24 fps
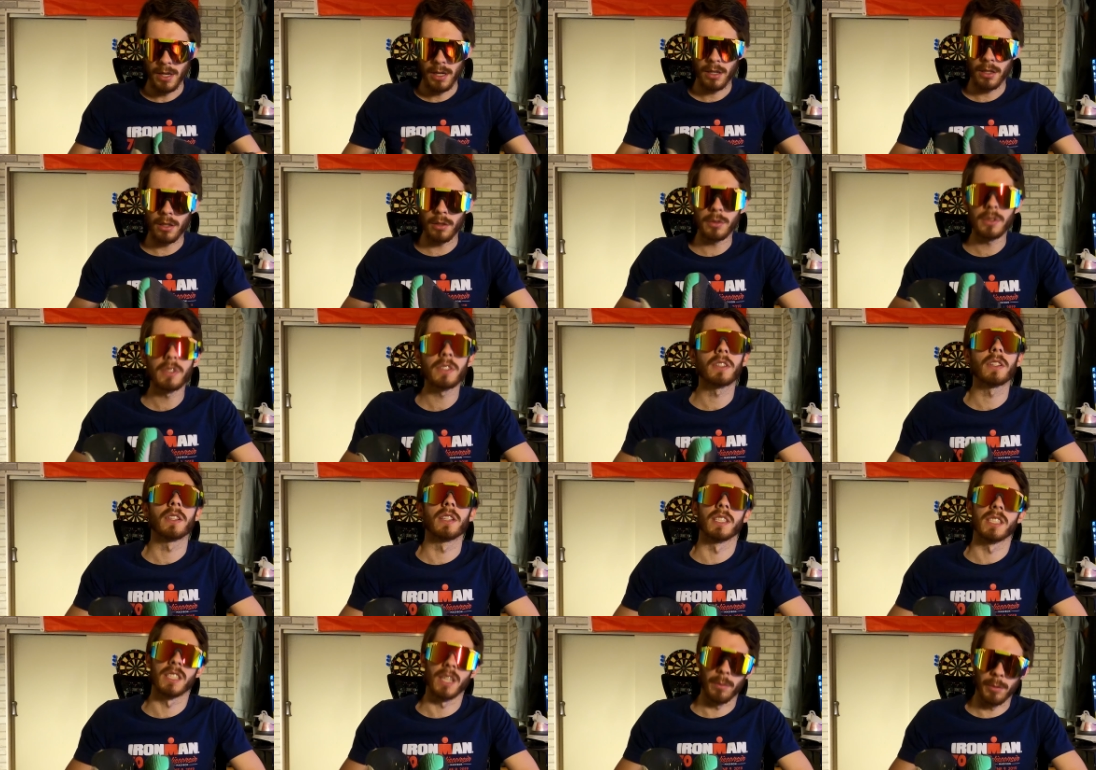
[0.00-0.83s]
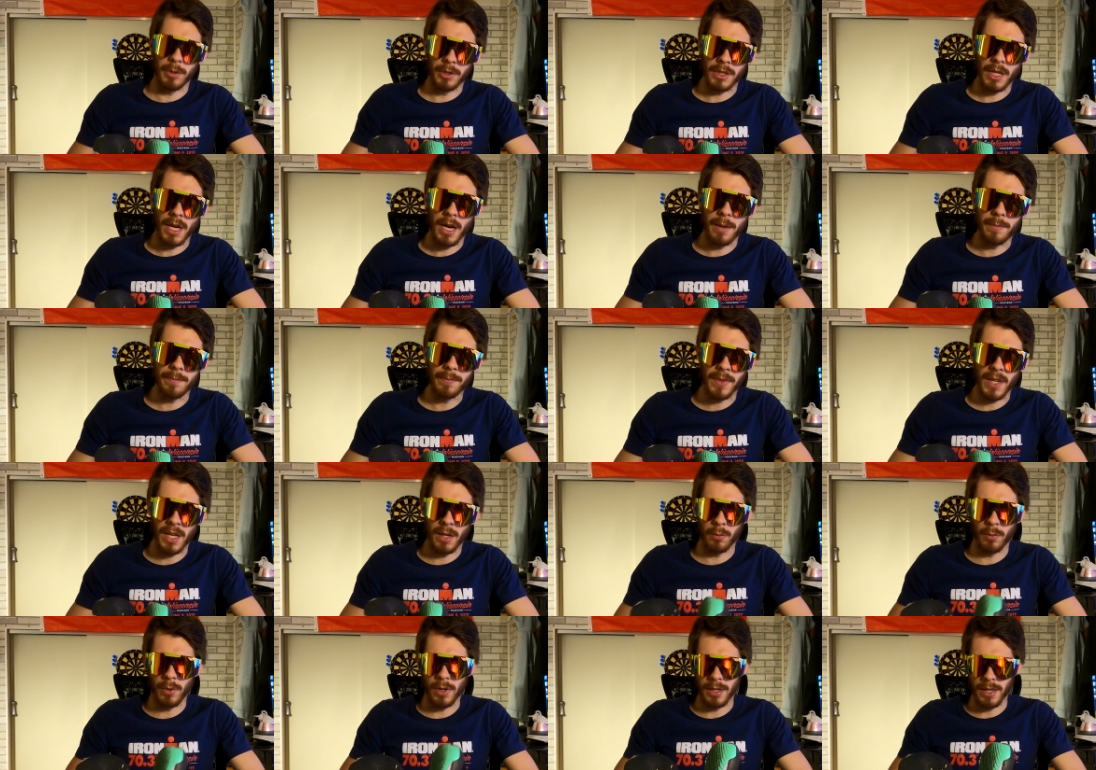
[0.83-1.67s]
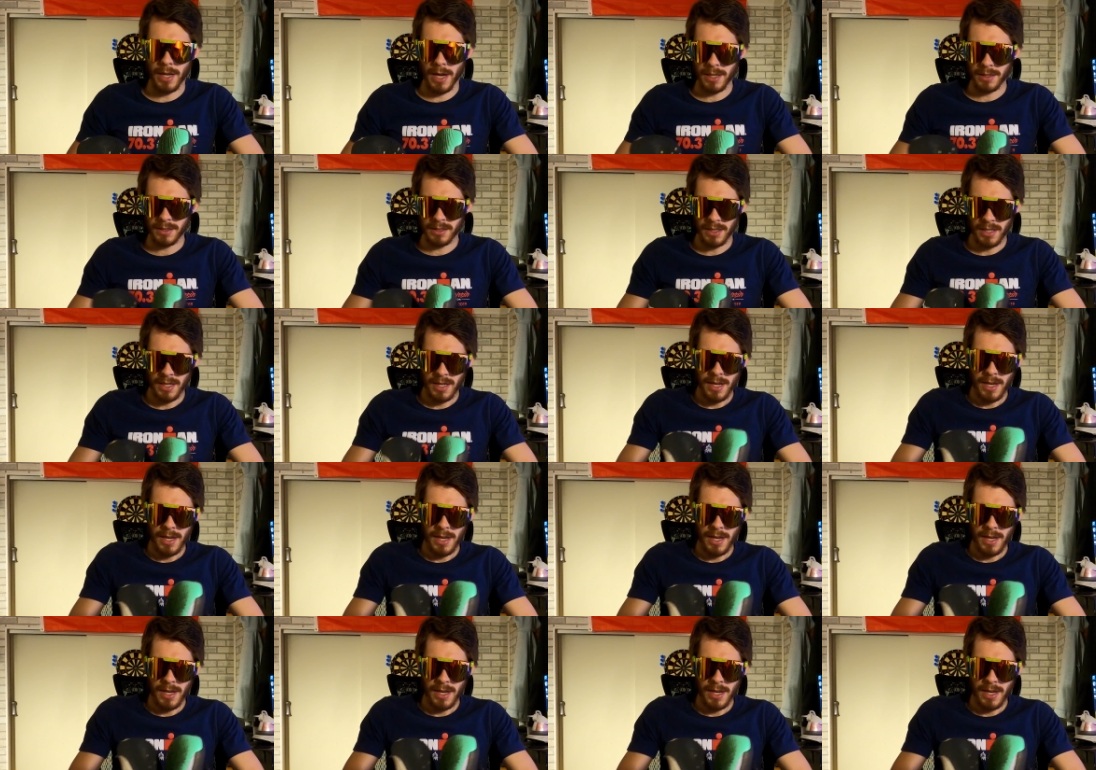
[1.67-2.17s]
closer to the summertime and whatnot.